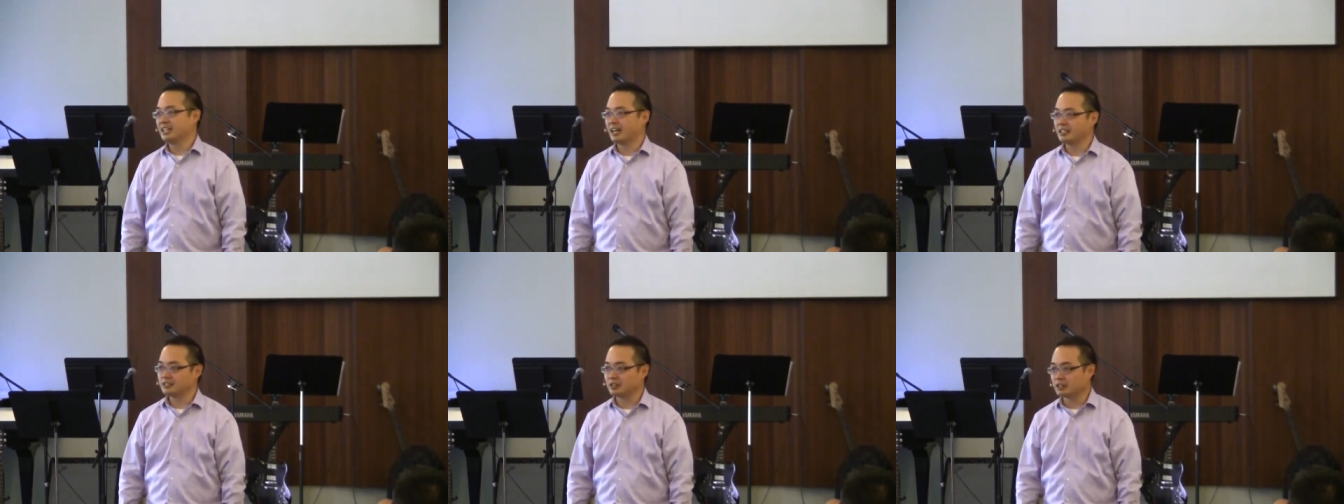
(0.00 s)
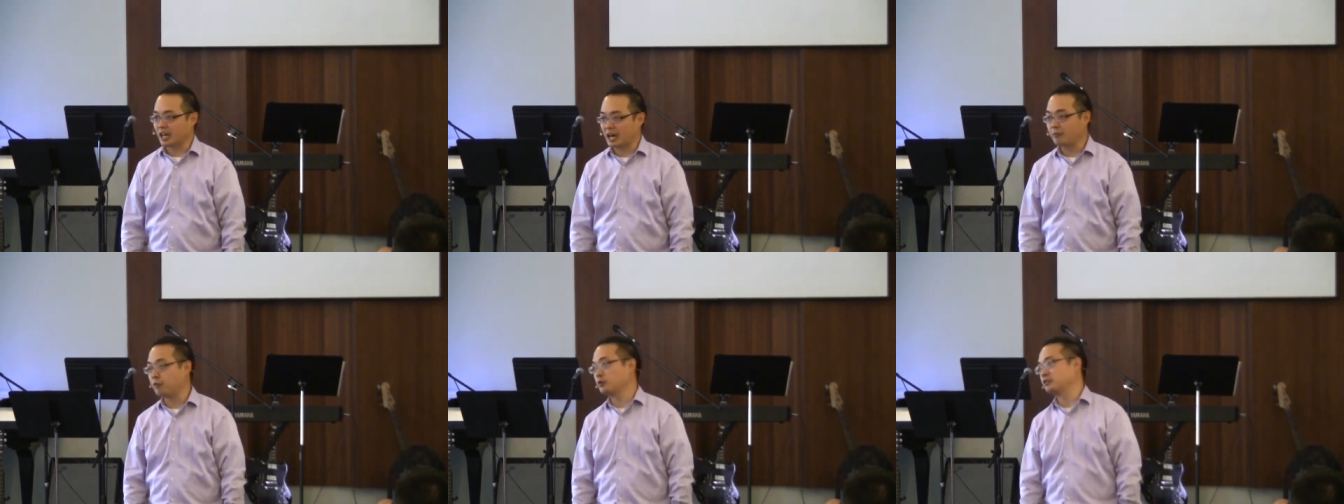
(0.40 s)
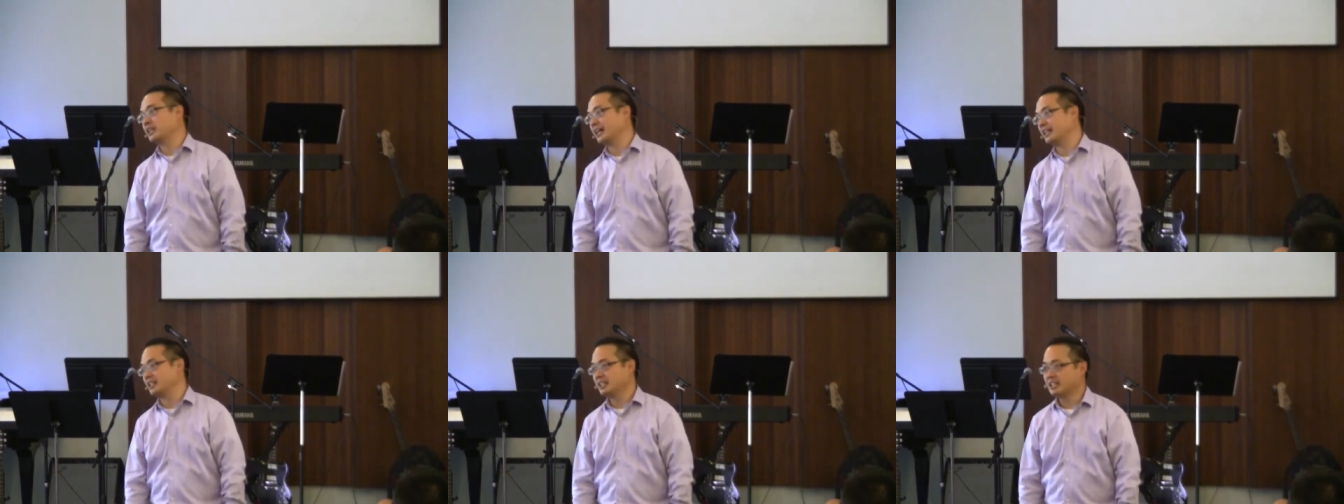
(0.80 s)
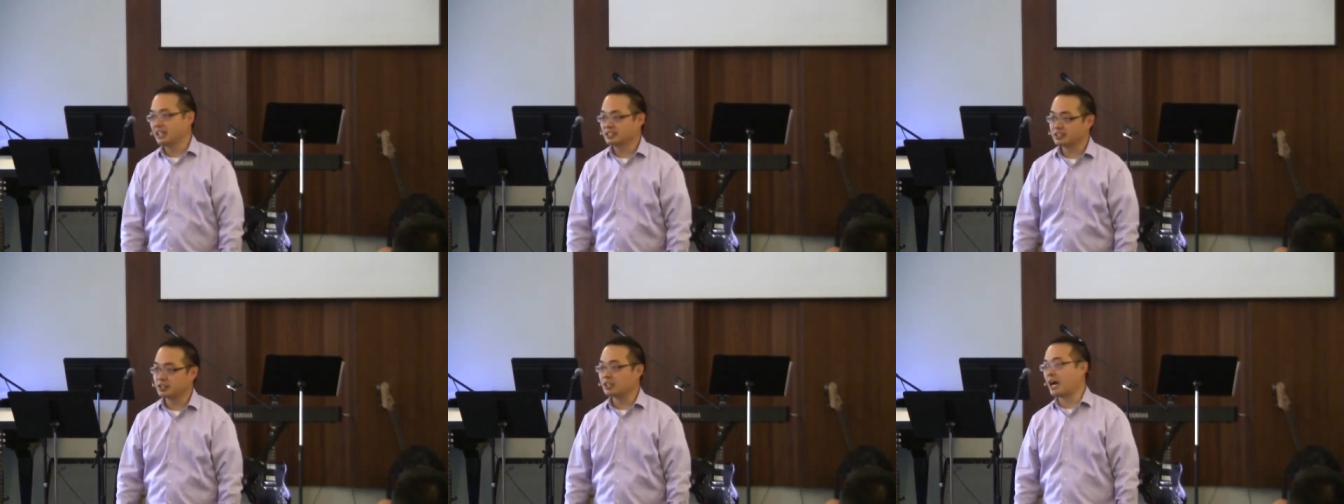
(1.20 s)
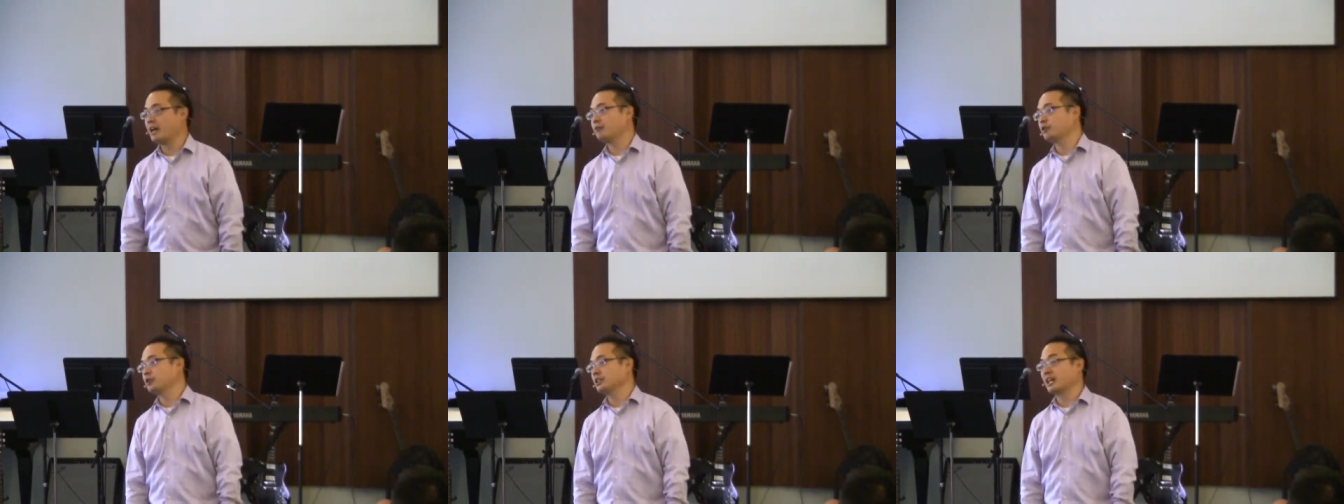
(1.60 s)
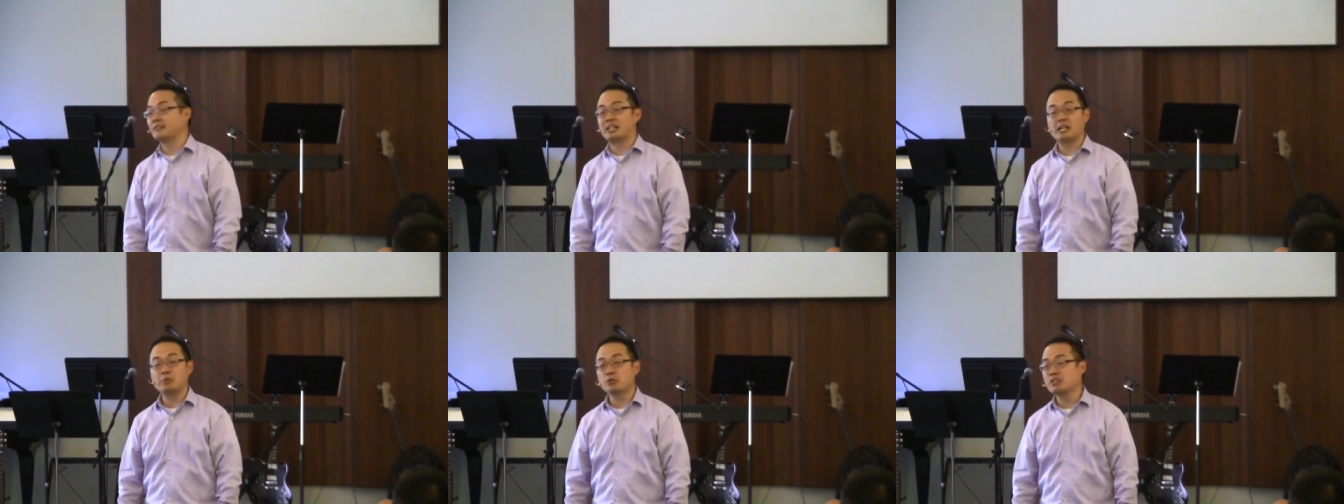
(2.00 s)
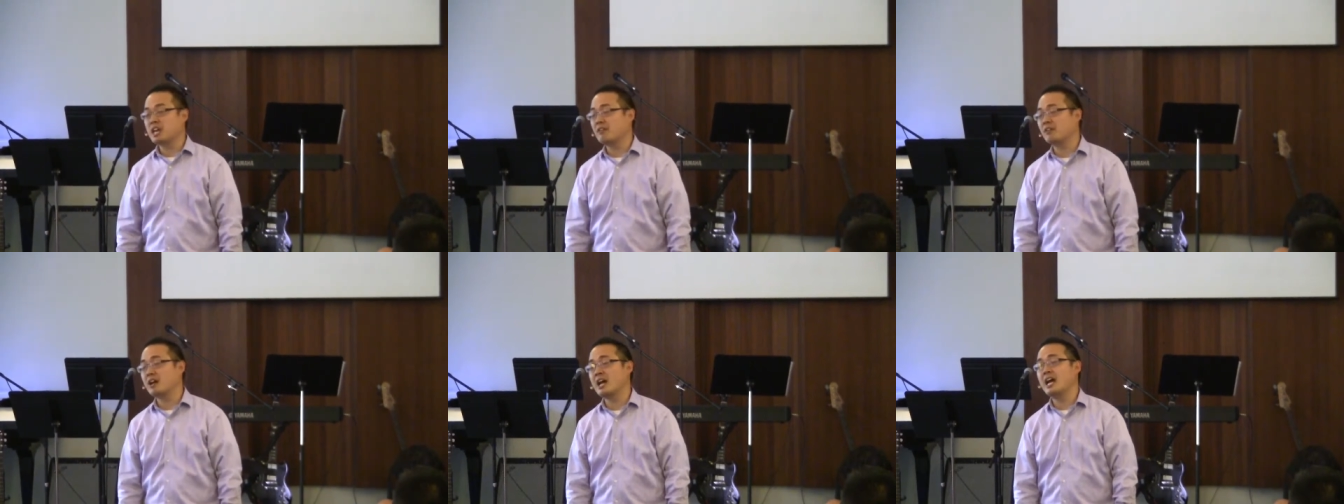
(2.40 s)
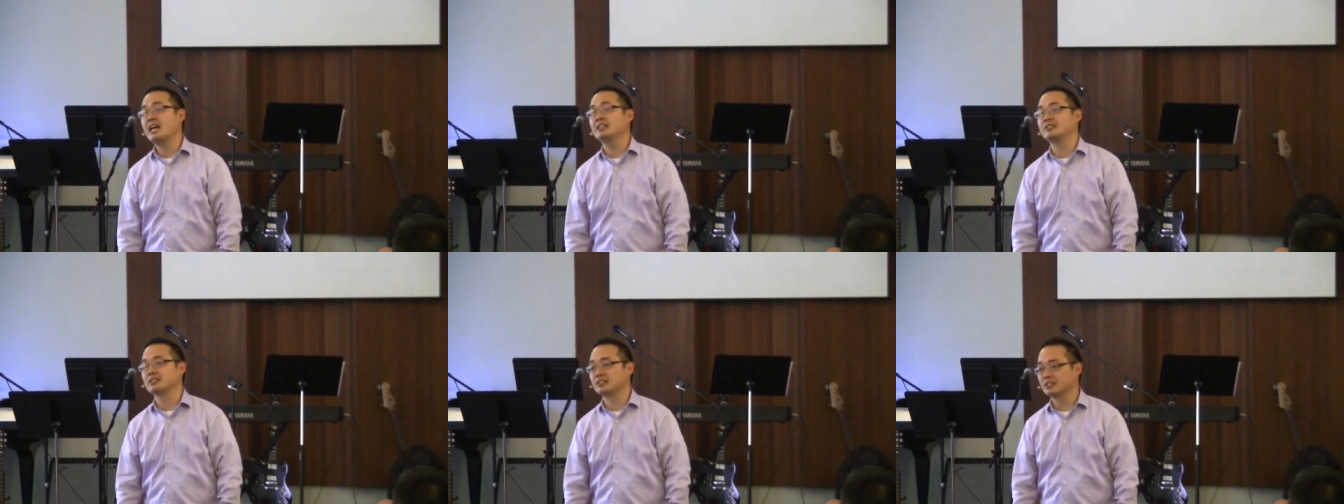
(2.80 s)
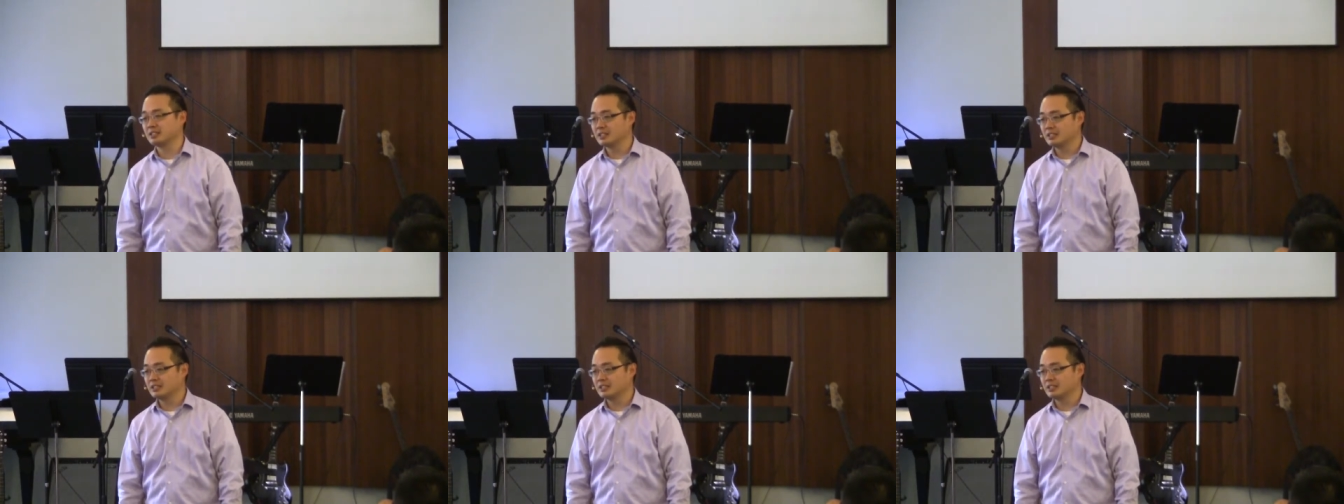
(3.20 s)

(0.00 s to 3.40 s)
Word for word: until the iPhone 10, until the iPhone 11. It will never end.